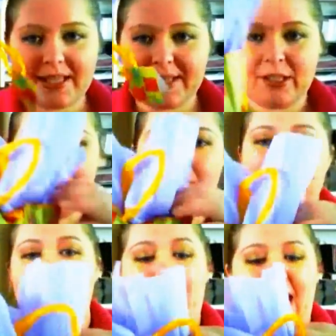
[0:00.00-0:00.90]
these little
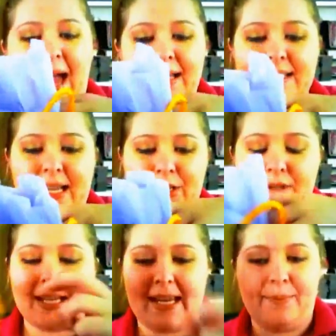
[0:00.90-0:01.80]
bags on
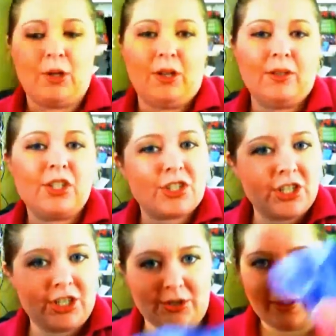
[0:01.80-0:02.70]
your table, just
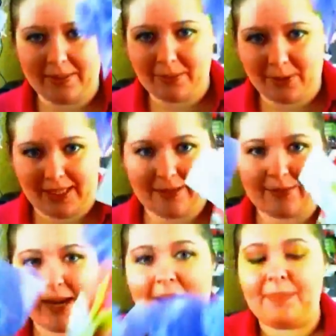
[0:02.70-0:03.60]
cute and pretty and
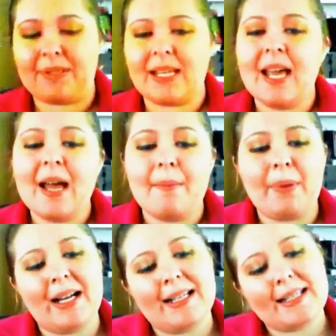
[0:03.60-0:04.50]
wrapped.
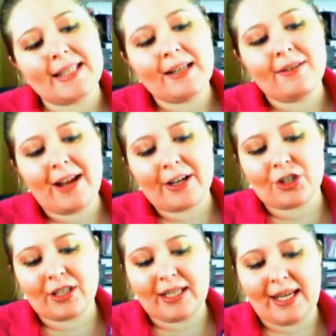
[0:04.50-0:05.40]
But instead of
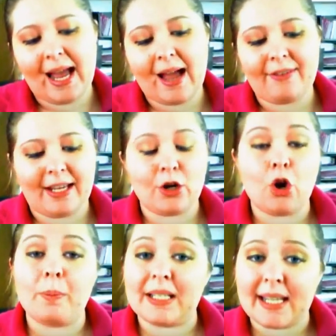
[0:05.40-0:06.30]
actually having an
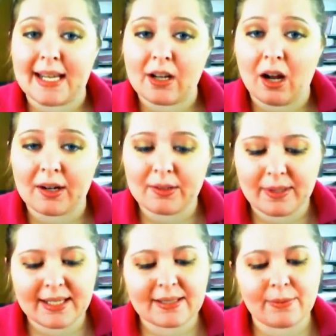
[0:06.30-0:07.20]
open date card
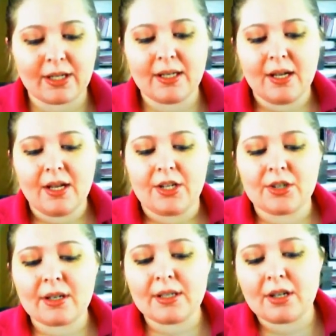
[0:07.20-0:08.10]
with this one,
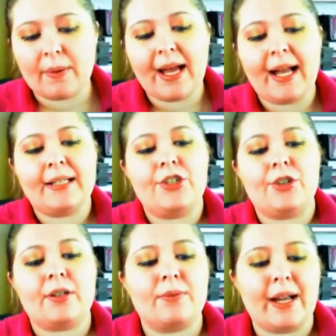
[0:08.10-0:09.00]
you're going to go ahead and
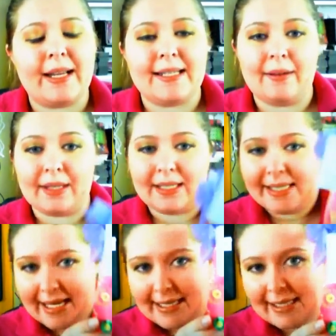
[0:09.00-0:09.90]
you're going to write down the
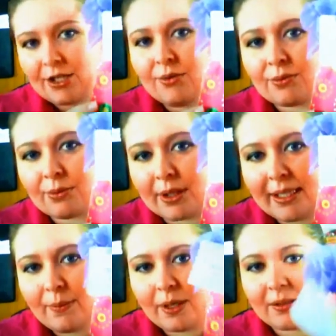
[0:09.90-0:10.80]
dates that you
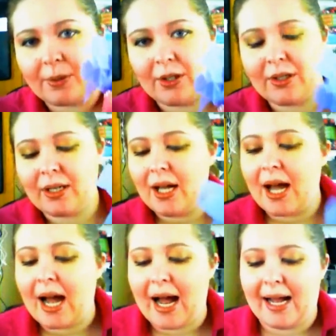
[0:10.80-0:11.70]
really want to book
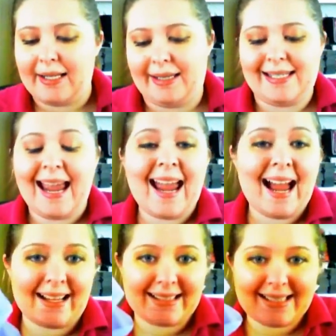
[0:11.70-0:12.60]
on the
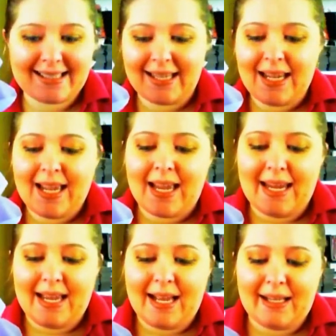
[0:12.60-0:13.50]
tags.
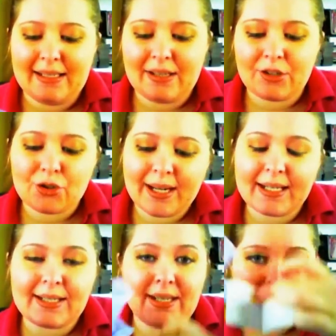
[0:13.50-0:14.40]
And the trick to